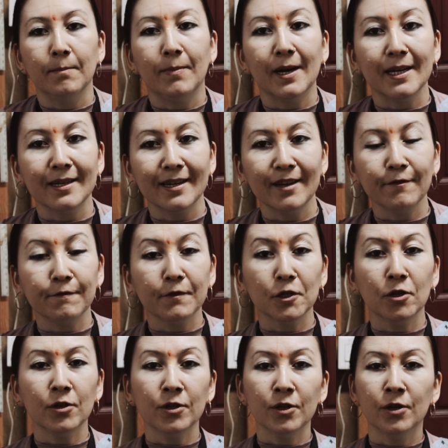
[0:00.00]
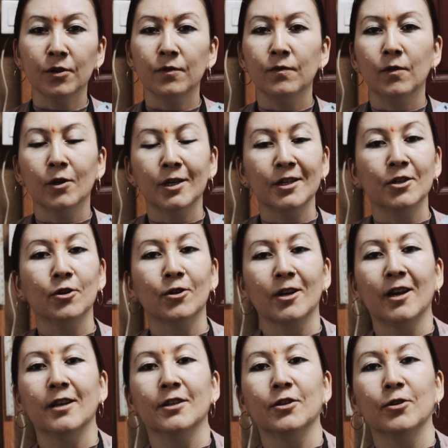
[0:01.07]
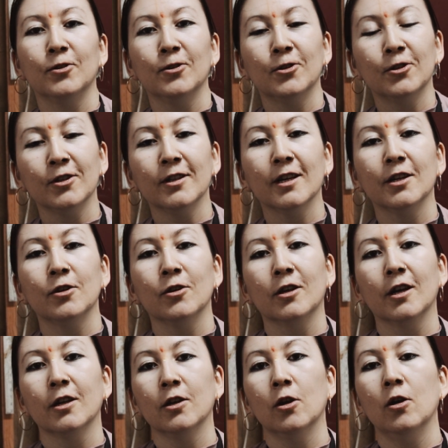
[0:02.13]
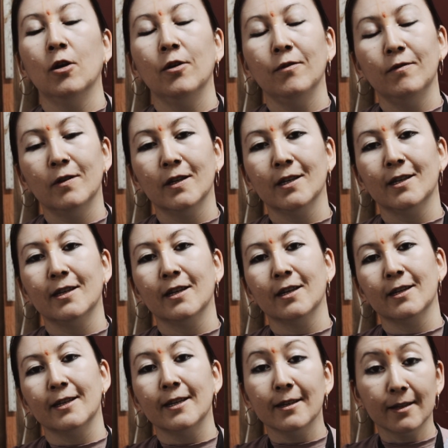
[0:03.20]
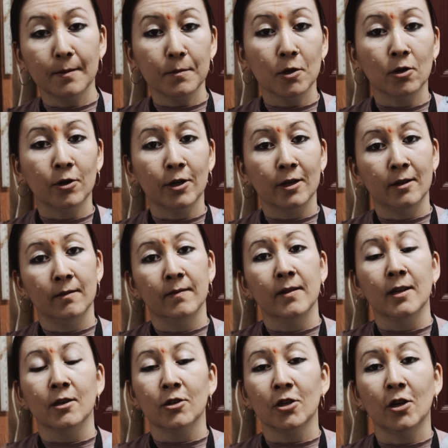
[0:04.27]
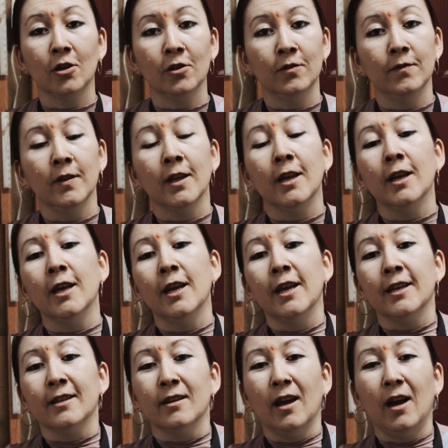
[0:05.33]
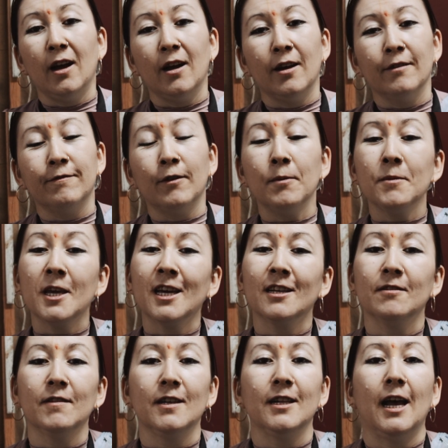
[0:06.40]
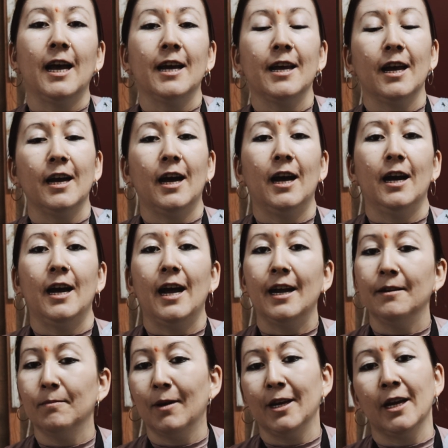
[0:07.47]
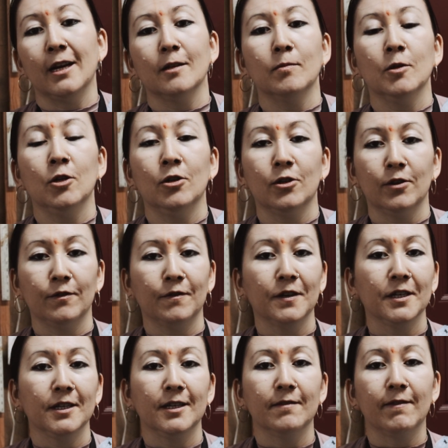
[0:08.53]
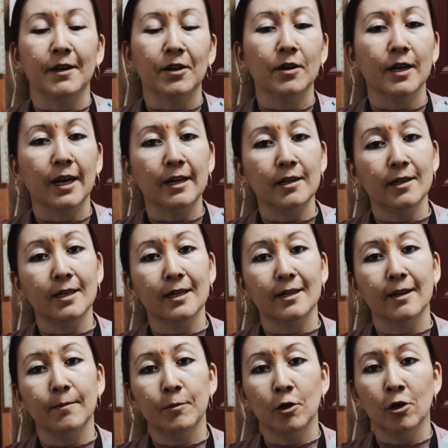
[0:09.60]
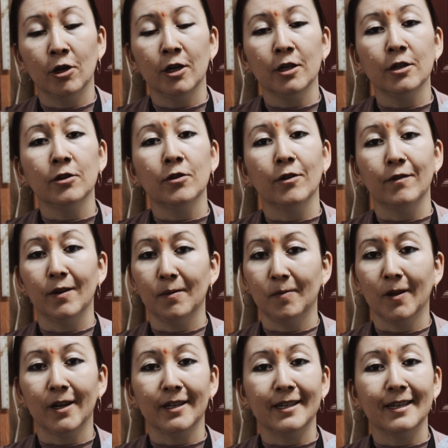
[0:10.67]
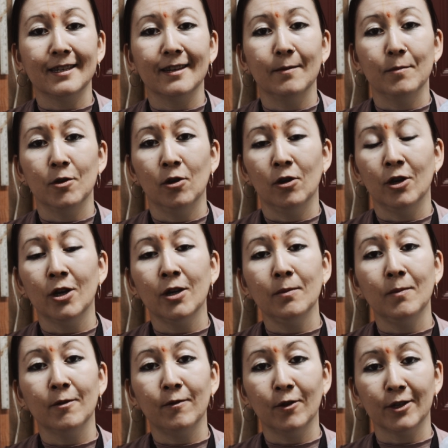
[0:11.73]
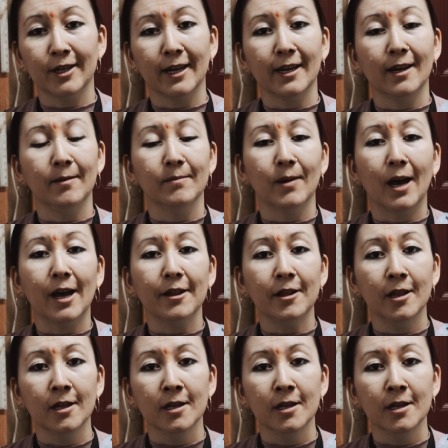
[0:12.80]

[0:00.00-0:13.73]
But if you don't know what is your constitution, then you can go with sesame oil. So for me as well, I and my husband also feels very nice sesame oil, so we applied sesame oil before taking bath,